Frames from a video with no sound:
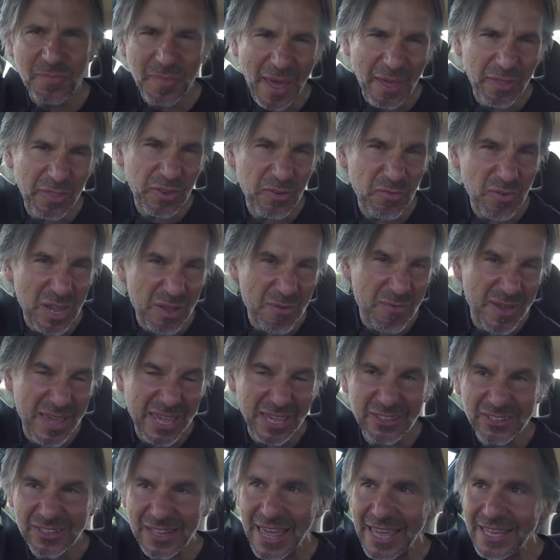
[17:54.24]
of about 3
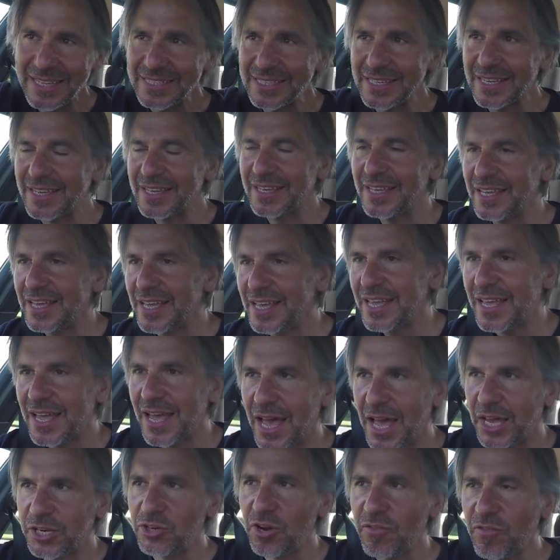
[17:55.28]
weeks later,
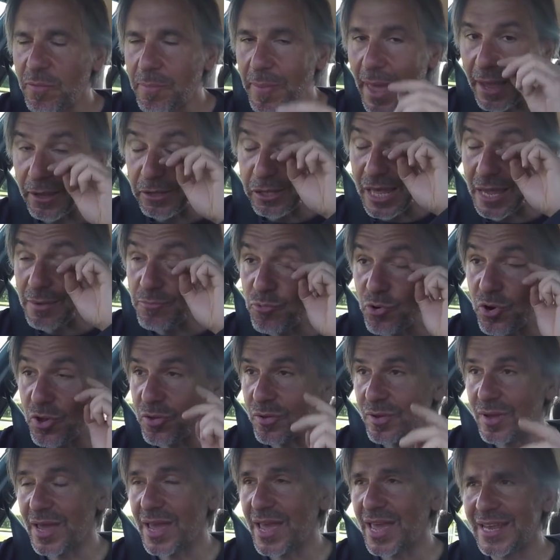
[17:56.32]
I drove it back same
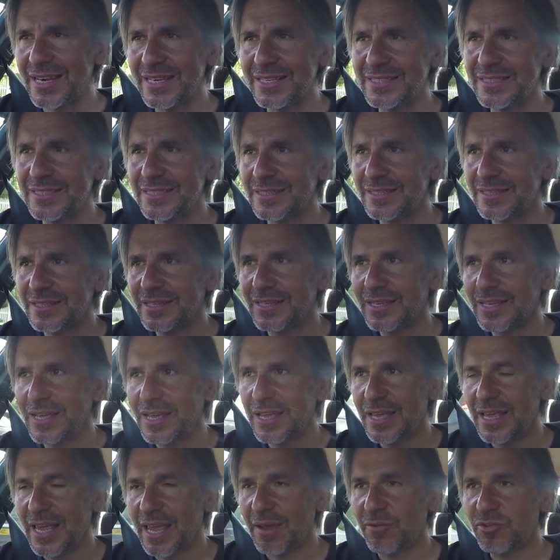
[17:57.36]
route and
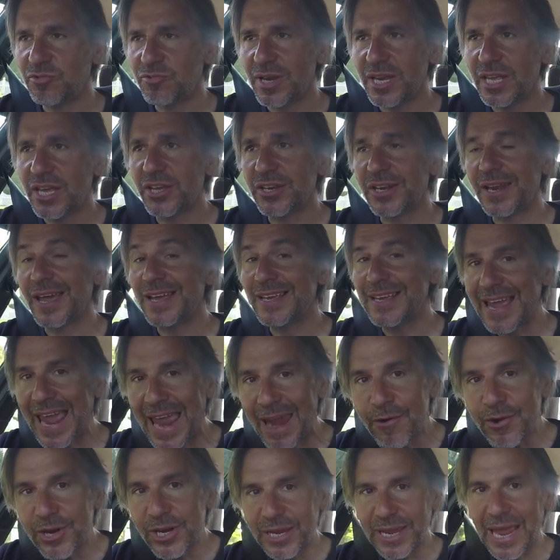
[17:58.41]
it was really good, and I
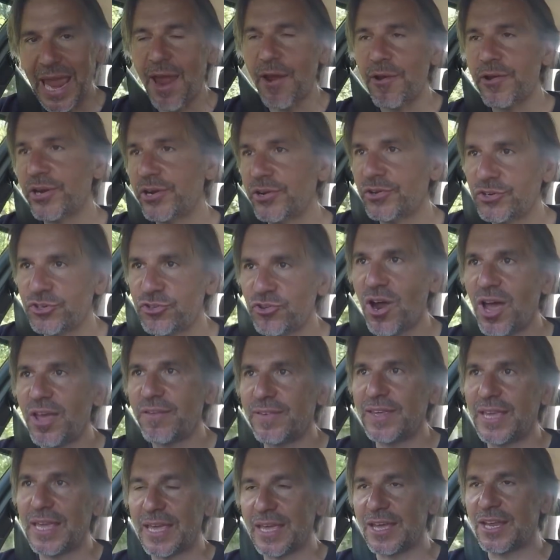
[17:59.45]
carried on
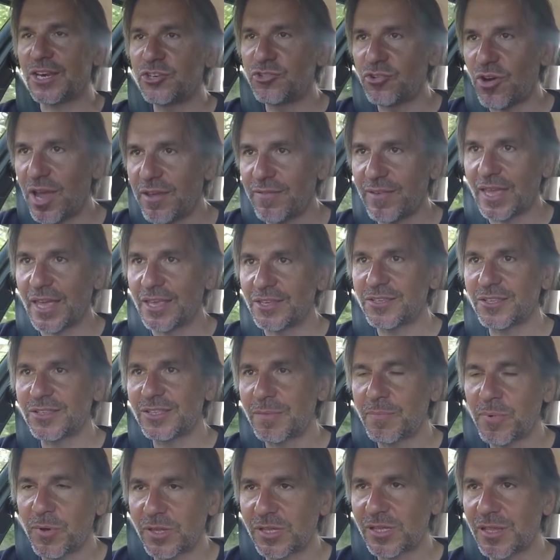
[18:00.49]
driving it just
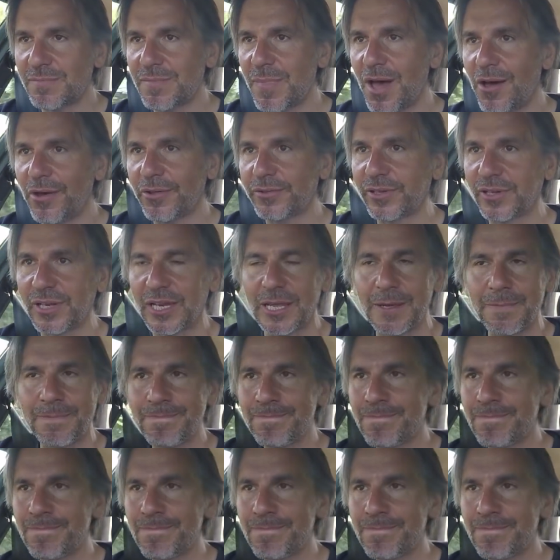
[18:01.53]
to put some miles on it,